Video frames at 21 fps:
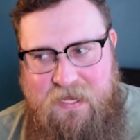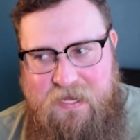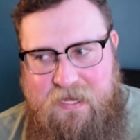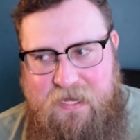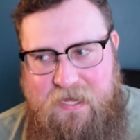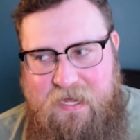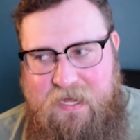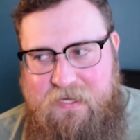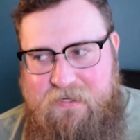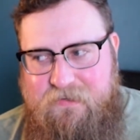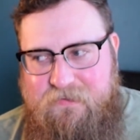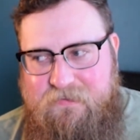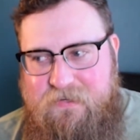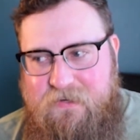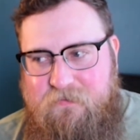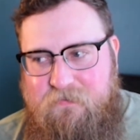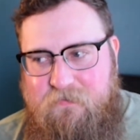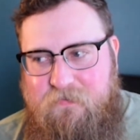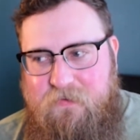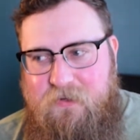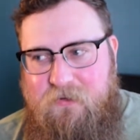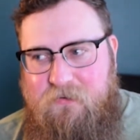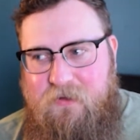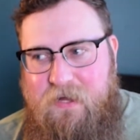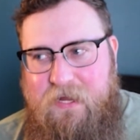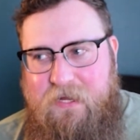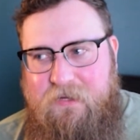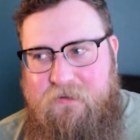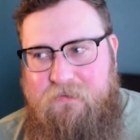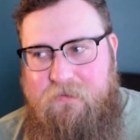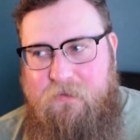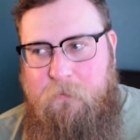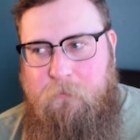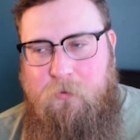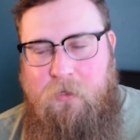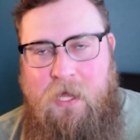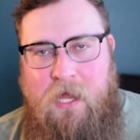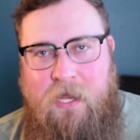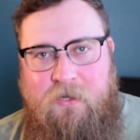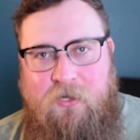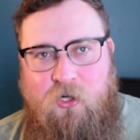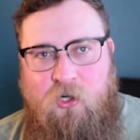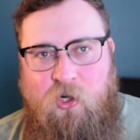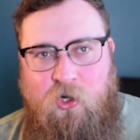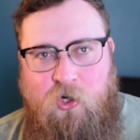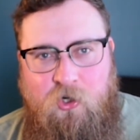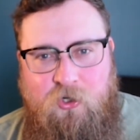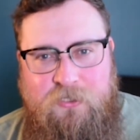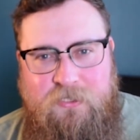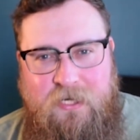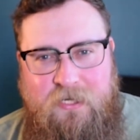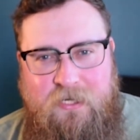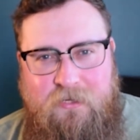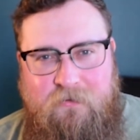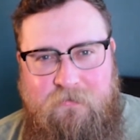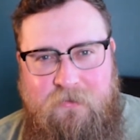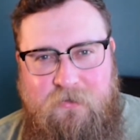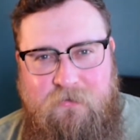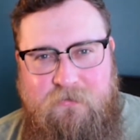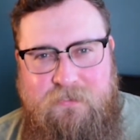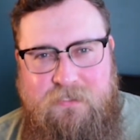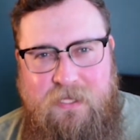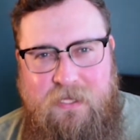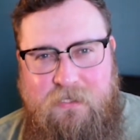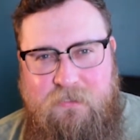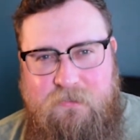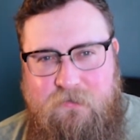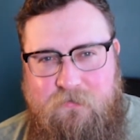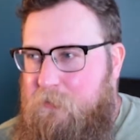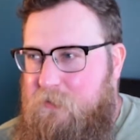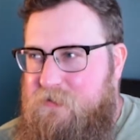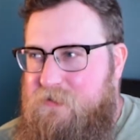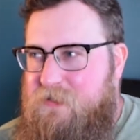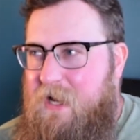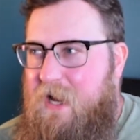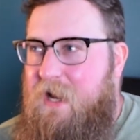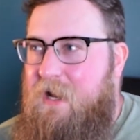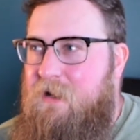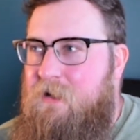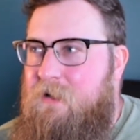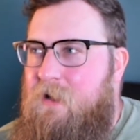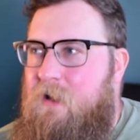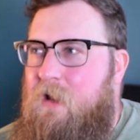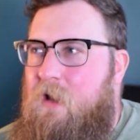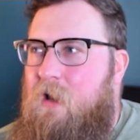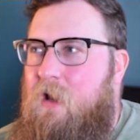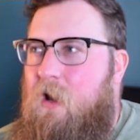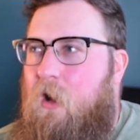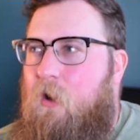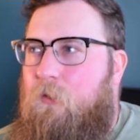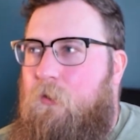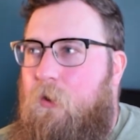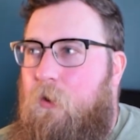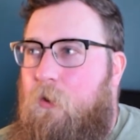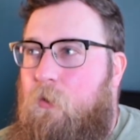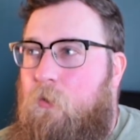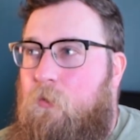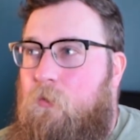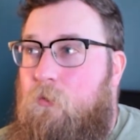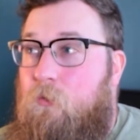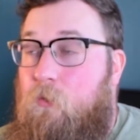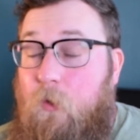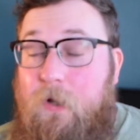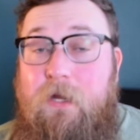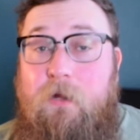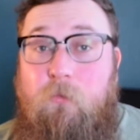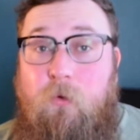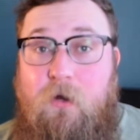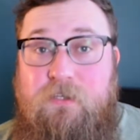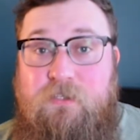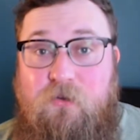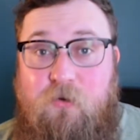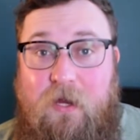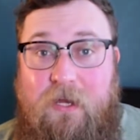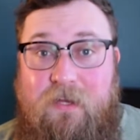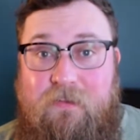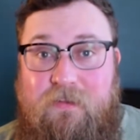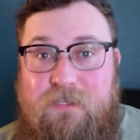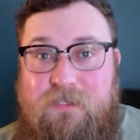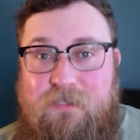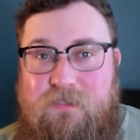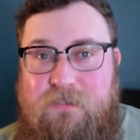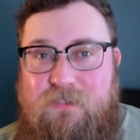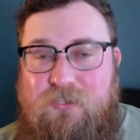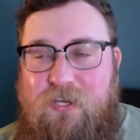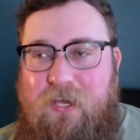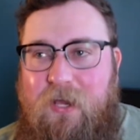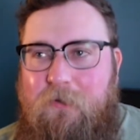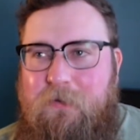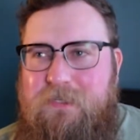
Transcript: it didn't feel like the plot earned any of those things, per se. Although Queenie was great in this, she always